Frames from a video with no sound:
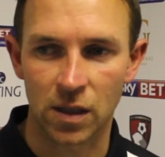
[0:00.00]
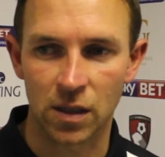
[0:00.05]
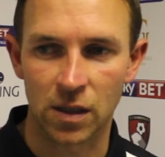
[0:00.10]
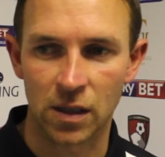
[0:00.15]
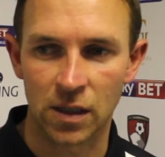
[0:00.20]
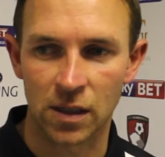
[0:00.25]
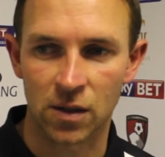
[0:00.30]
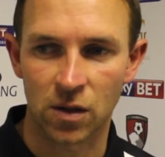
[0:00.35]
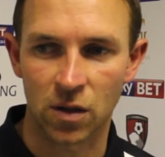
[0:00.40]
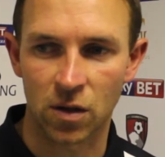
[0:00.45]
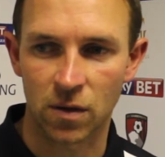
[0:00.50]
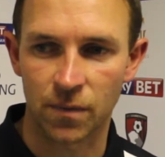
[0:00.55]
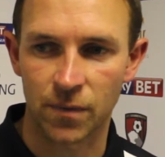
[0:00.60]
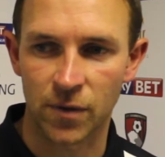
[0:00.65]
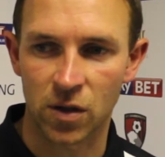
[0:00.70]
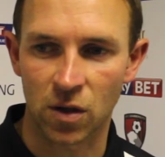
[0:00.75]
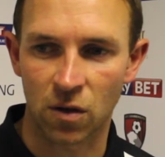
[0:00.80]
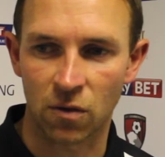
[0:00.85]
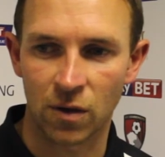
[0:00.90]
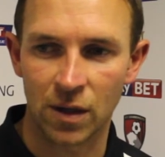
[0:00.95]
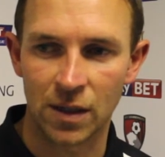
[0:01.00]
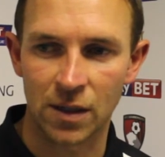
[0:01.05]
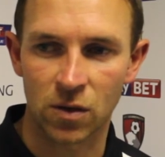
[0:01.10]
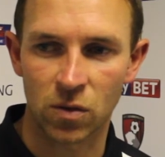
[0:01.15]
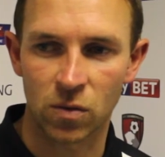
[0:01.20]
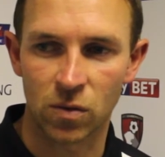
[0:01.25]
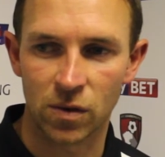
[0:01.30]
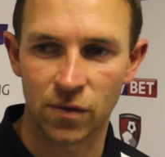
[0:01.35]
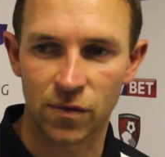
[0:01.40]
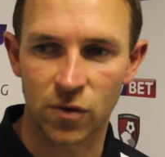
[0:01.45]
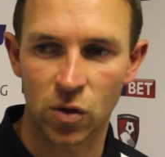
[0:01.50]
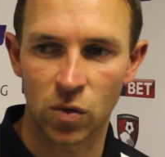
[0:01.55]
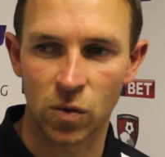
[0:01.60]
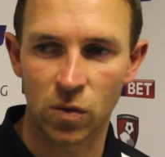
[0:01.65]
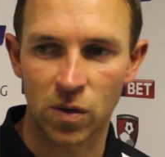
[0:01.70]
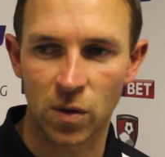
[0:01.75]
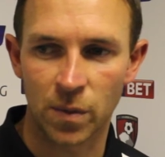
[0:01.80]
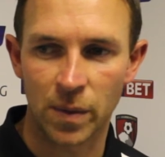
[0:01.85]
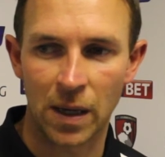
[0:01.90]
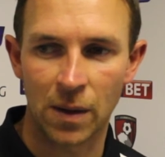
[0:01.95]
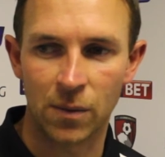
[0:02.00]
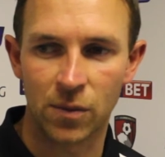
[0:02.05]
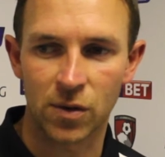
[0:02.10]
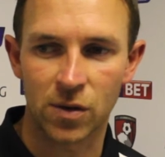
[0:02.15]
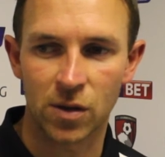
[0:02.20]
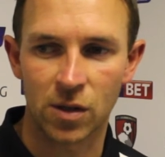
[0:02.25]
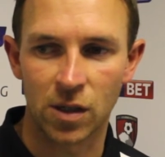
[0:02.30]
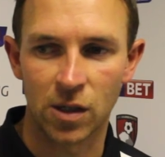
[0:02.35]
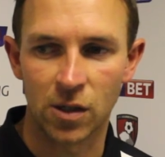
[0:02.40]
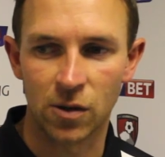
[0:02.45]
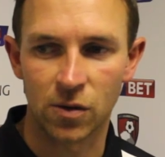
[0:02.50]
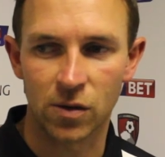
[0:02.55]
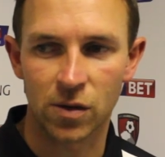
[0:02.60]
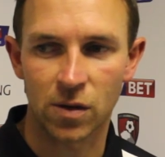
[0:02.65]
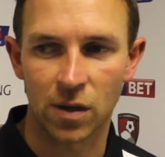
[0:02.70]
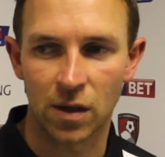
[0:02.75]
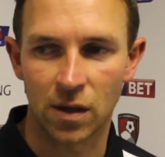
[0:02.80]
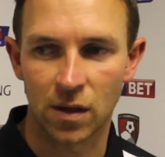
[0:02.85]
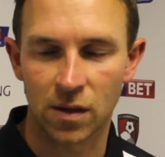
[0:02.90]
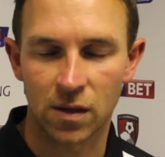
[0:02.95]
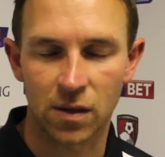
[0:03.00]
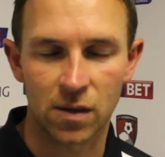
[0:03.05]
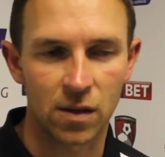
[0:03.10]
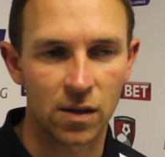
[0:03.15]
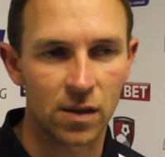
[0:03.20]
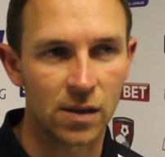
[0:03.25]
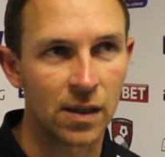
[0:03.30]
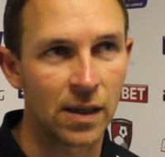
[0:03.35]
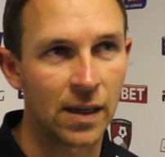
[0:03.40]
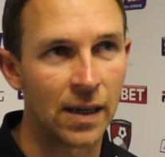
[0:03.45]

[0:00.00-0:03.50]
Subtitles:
it's a great sort of tool to be able to use to